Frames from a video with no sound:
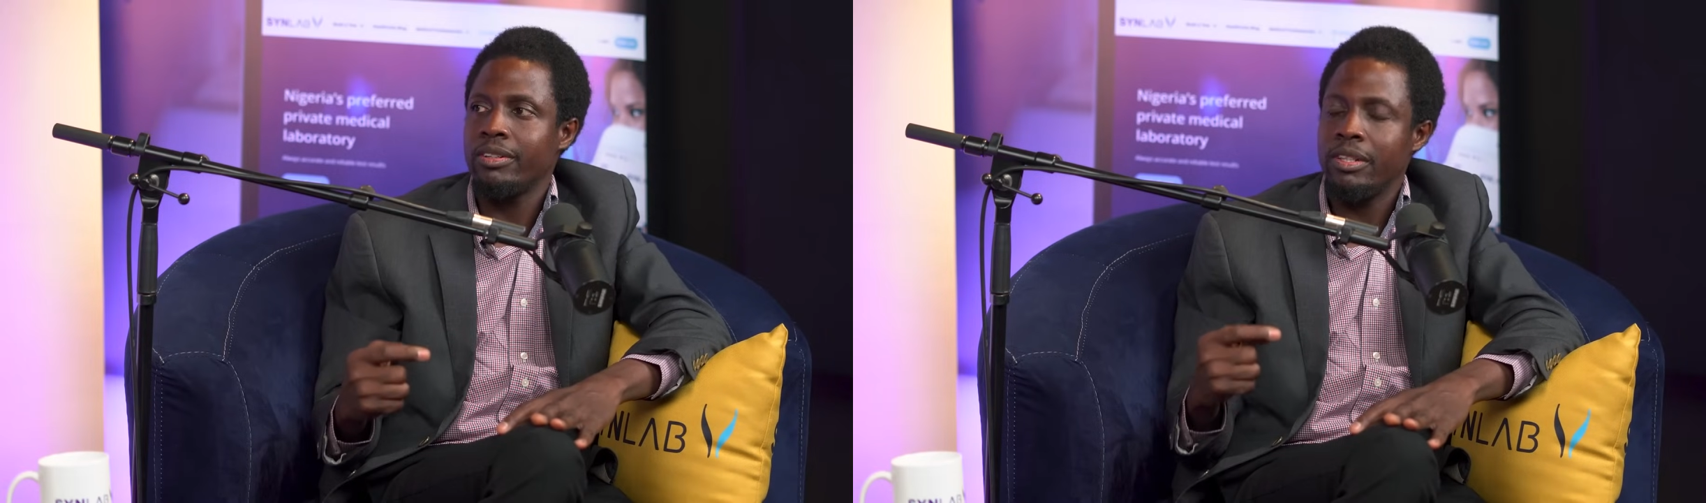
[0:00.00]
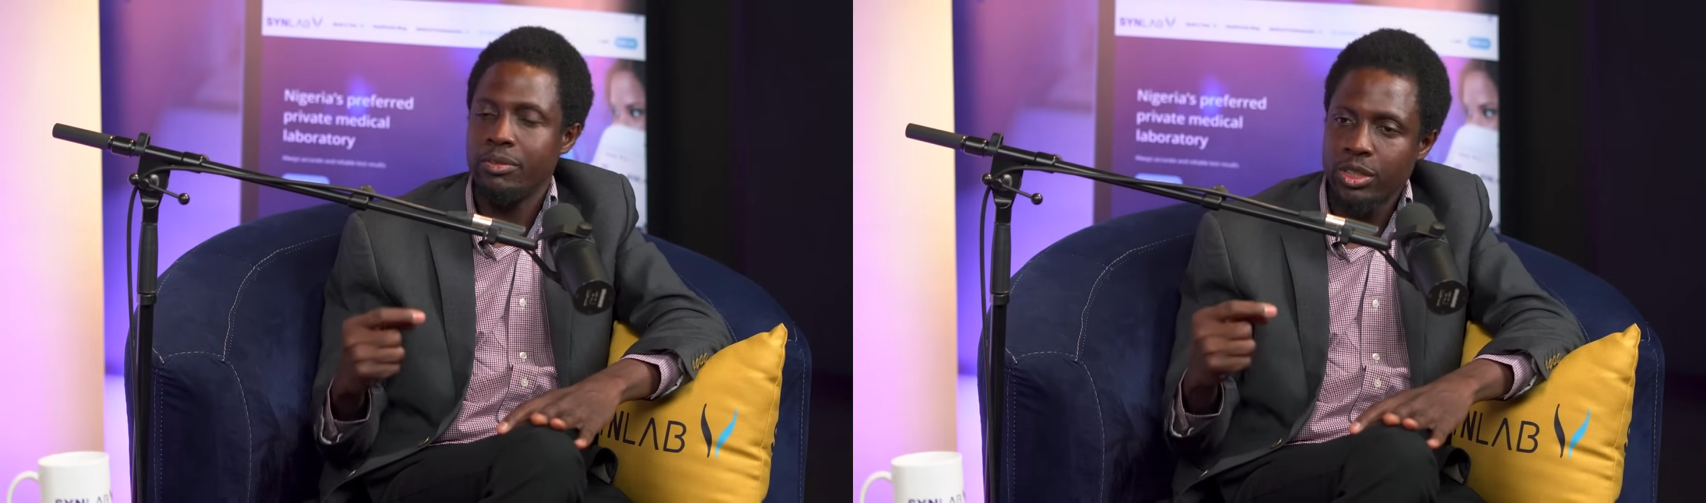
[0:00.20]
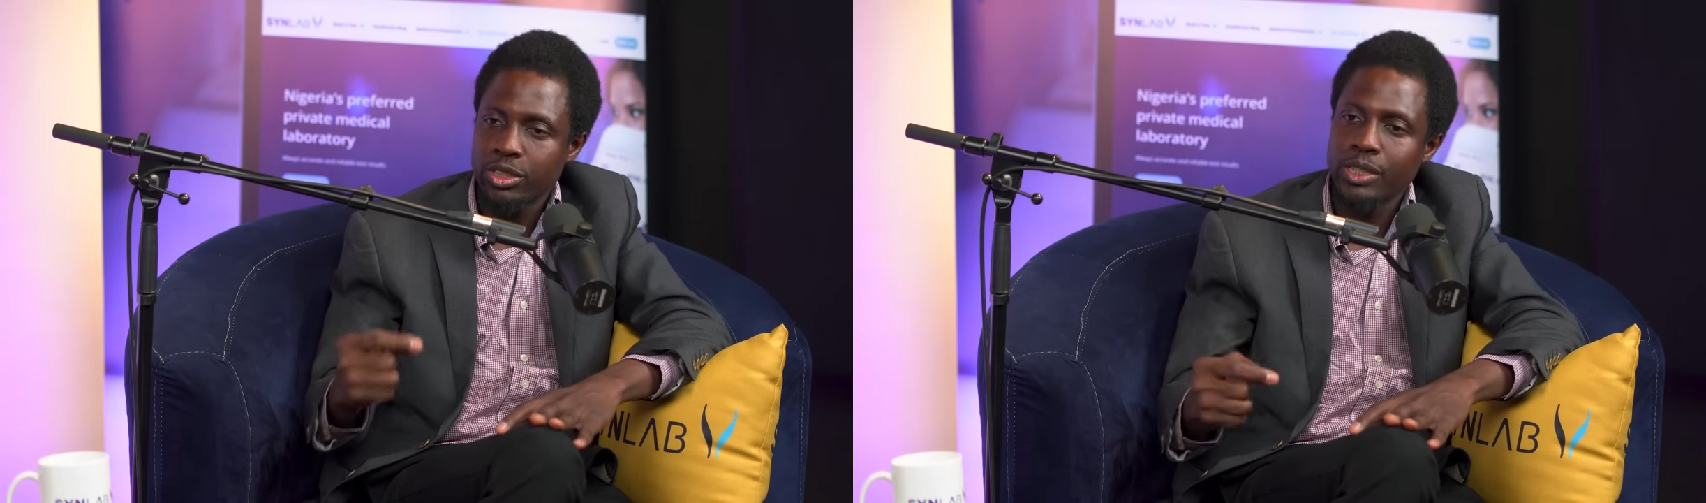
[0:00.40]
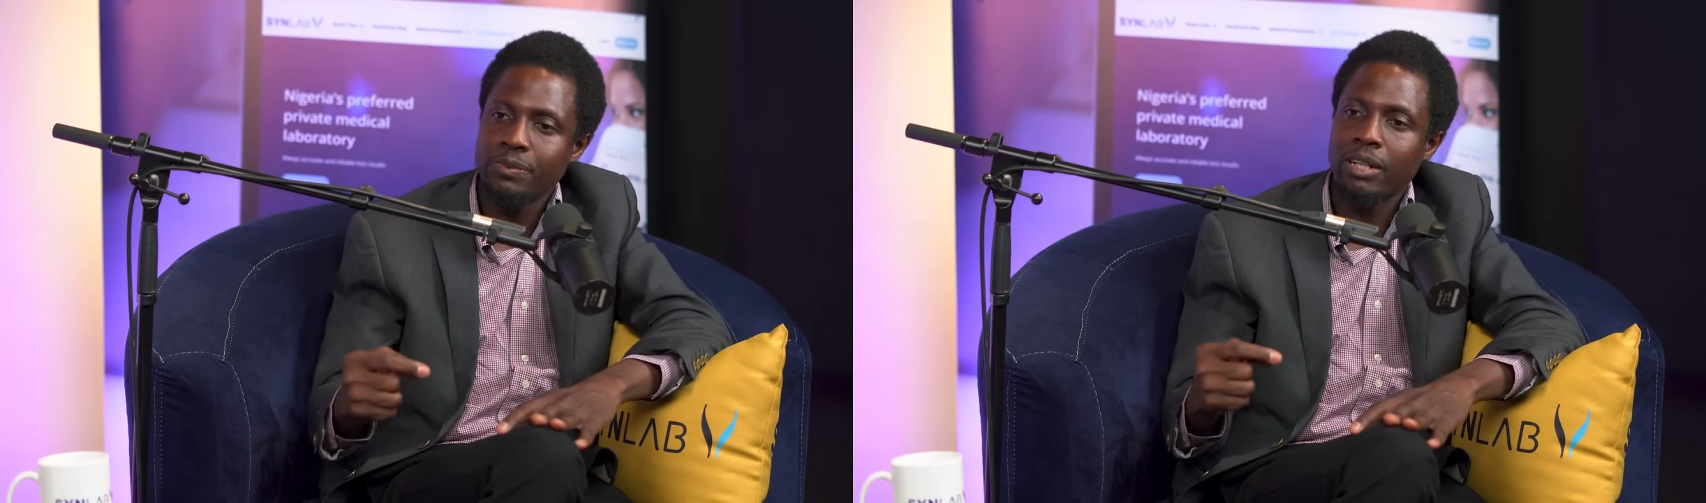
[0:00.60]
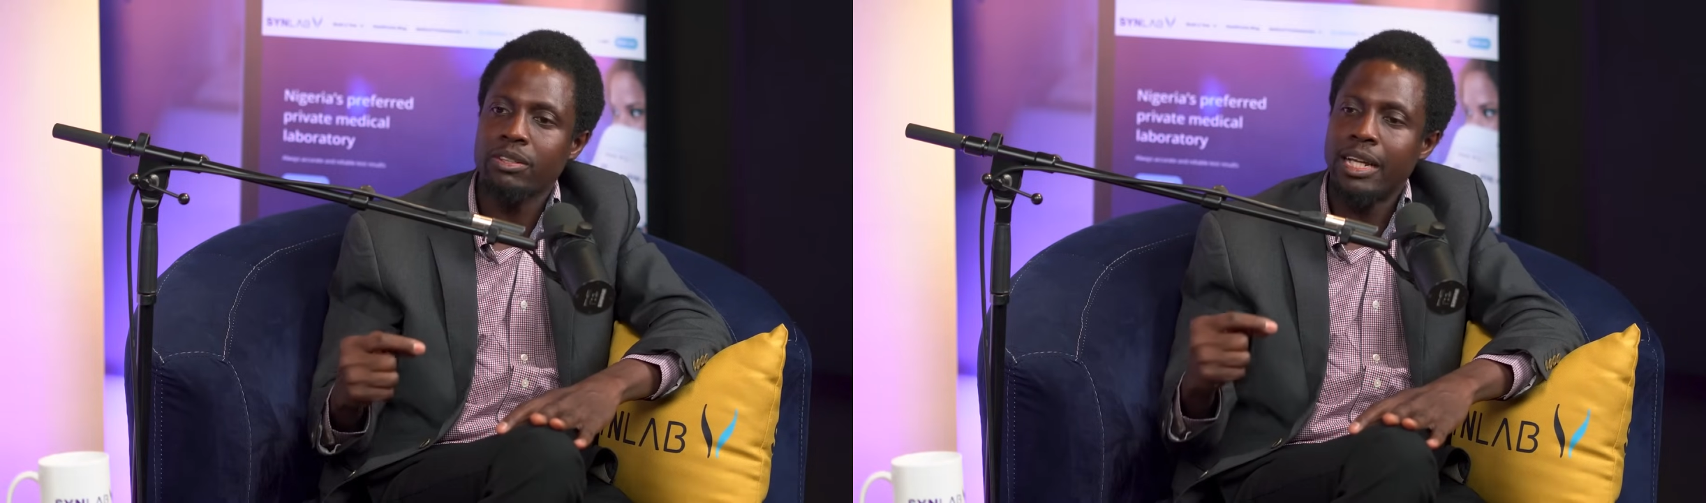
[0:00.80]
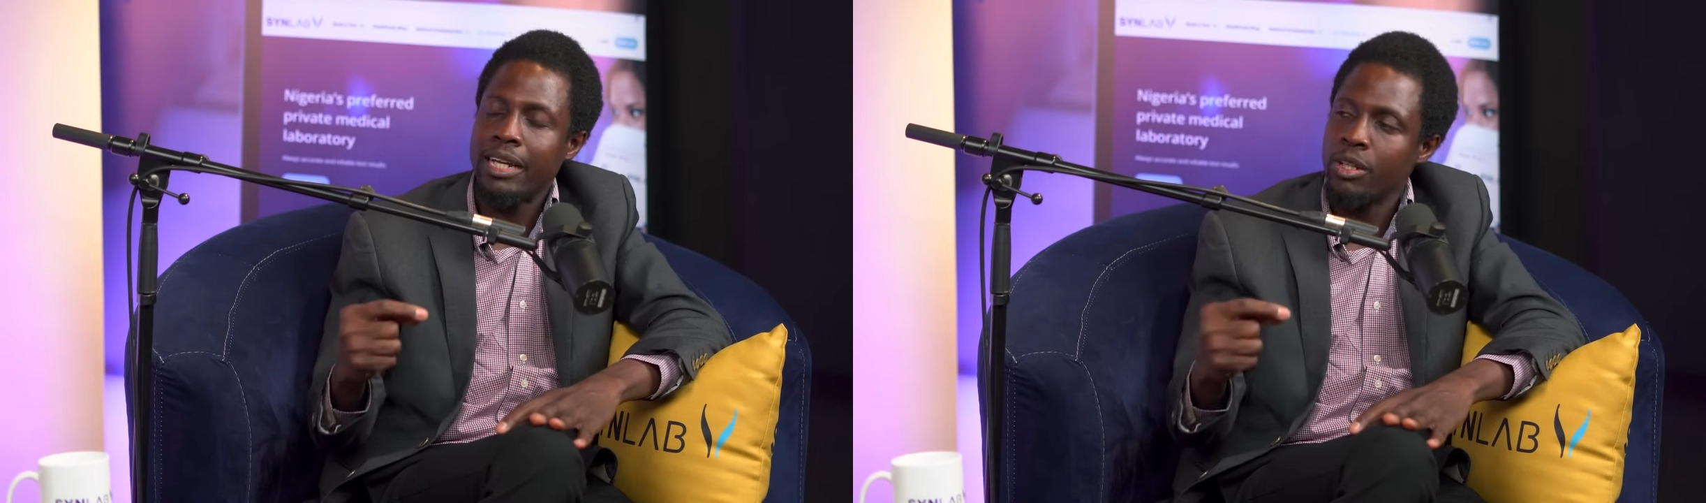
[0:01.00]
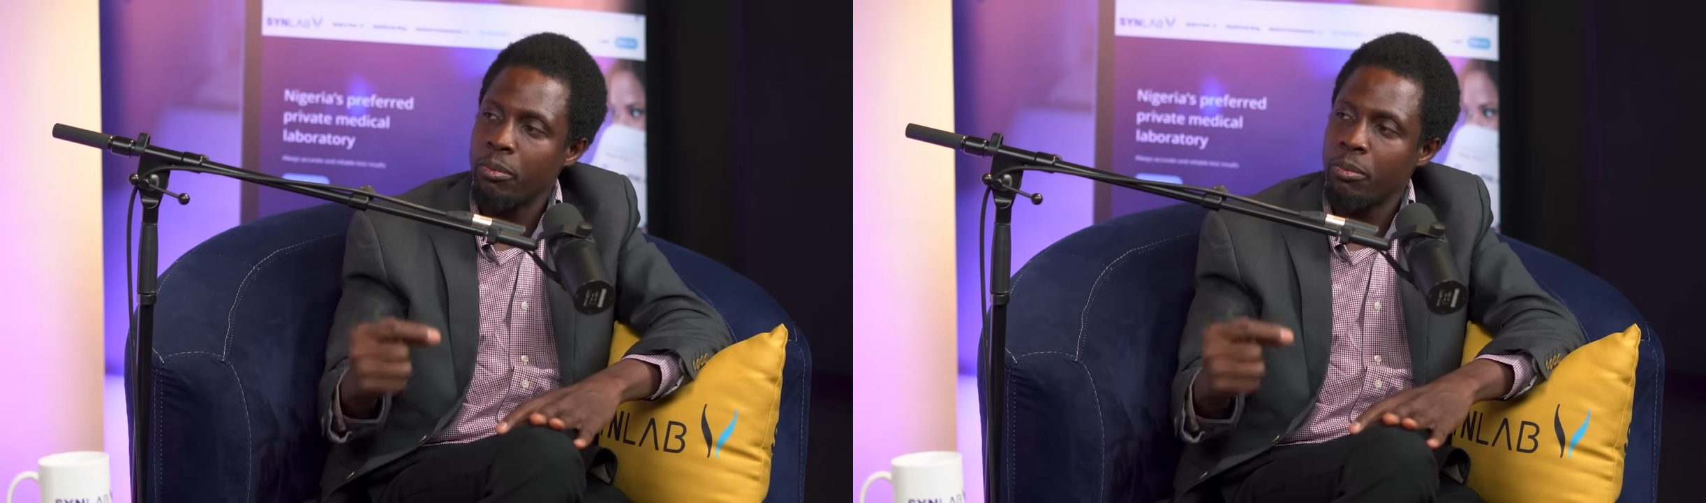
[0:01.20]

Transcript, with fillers: the Rhesus factor that the